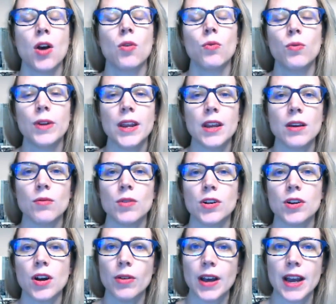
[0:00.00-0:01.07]
We will
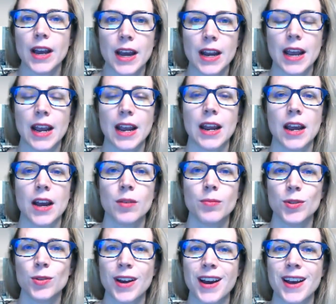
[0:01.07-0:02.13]
go ahead and help
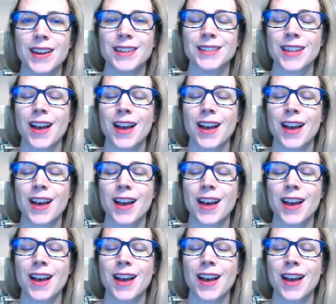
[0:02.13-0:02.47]
you guys